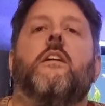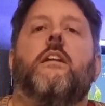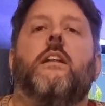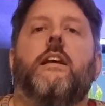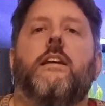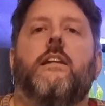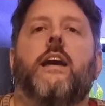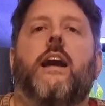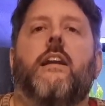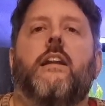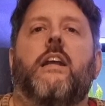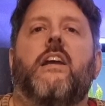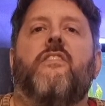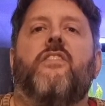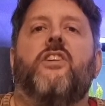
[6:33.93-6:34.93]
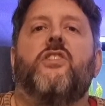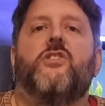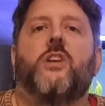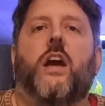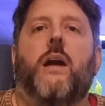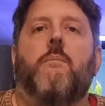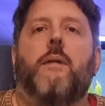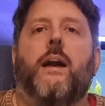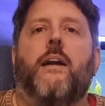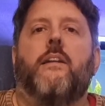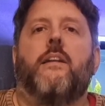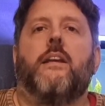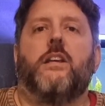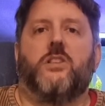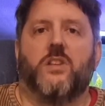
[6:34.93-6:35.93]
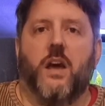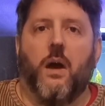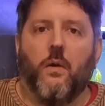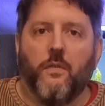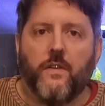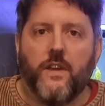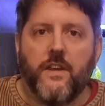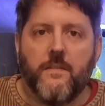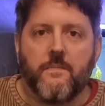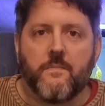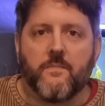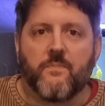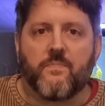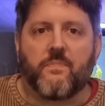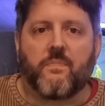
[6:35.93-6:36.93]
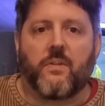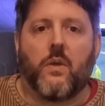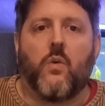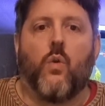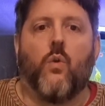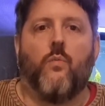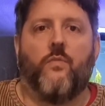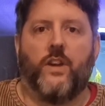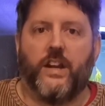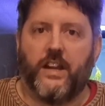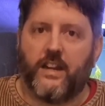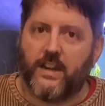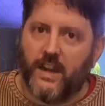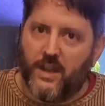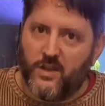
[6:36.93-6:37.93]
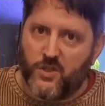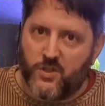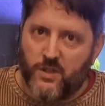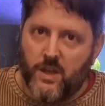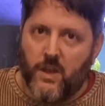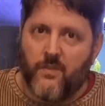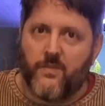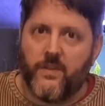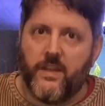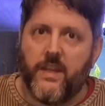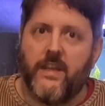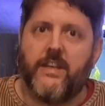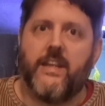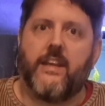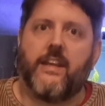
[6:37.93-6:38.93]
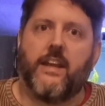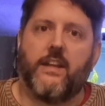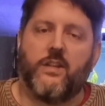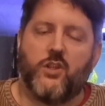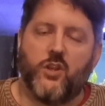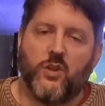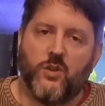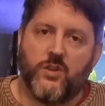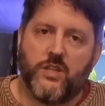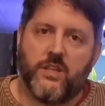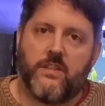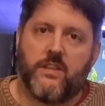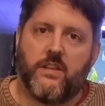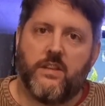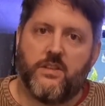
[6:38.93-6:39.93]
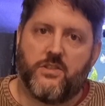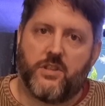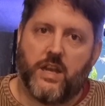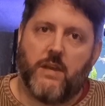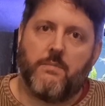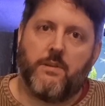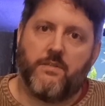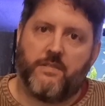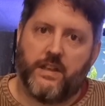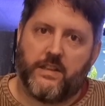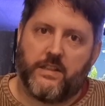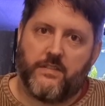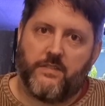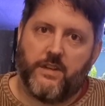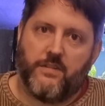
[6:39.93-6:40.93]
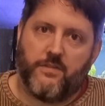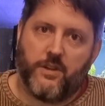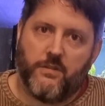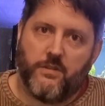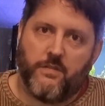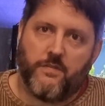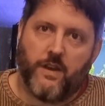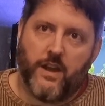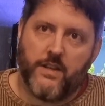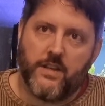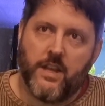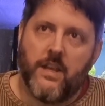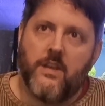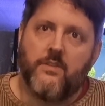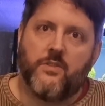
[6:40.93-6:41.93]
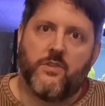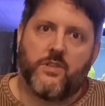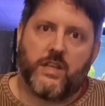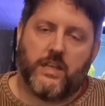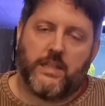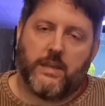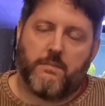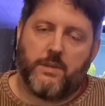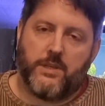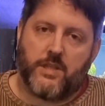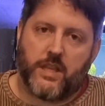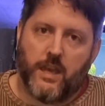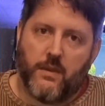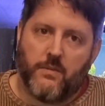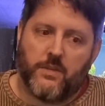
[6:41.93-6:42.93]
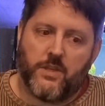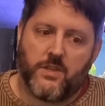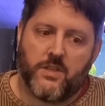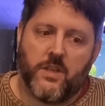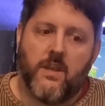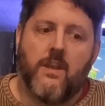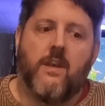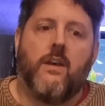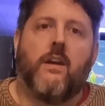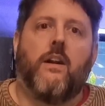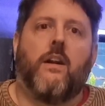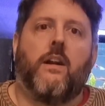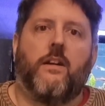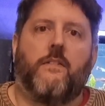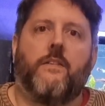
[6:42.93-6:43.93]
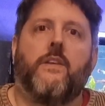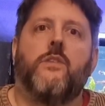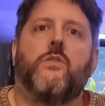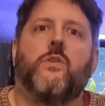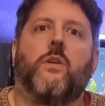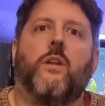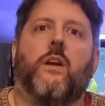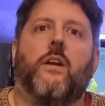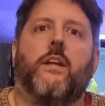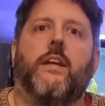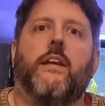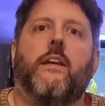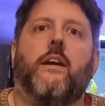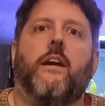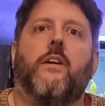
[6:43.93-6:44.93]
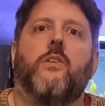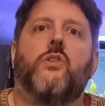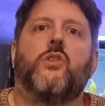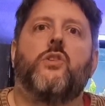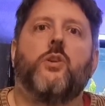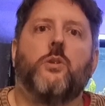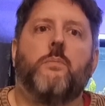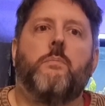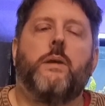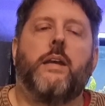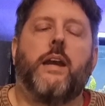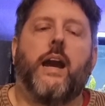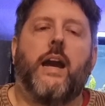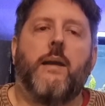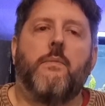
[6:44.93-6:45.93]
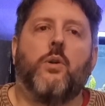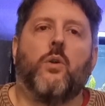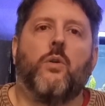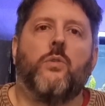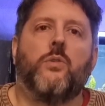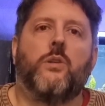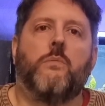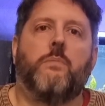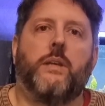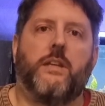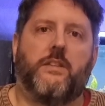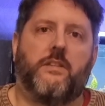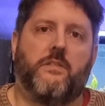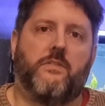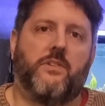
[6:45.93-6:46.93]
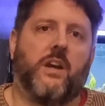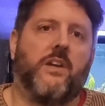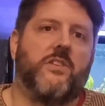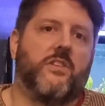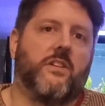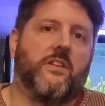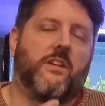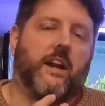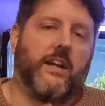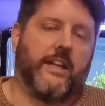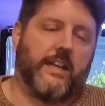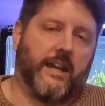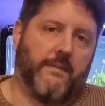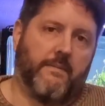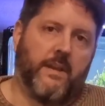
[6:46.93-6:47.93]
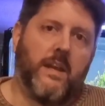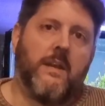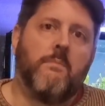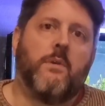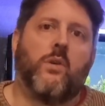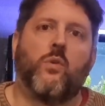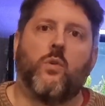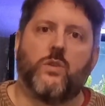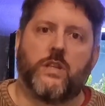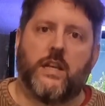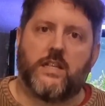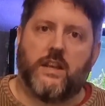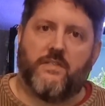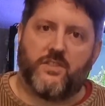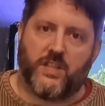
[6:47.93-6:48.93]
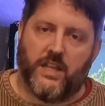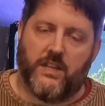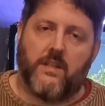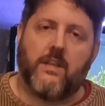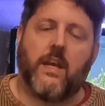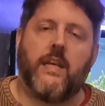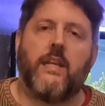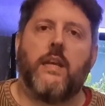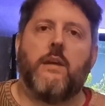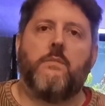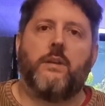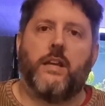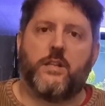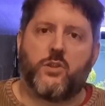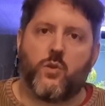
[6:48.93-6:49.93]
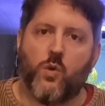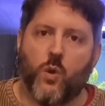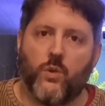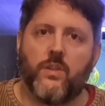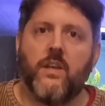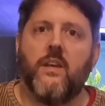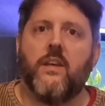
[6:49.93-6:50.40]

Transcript: lead hand, if his jab hand is healthy, or very close to healthy, and he can use his jab effectively through the fight to set up his counters, I think Zolani should be able to beat Jason Cunningham, because as I've said, Cunningham gets caught.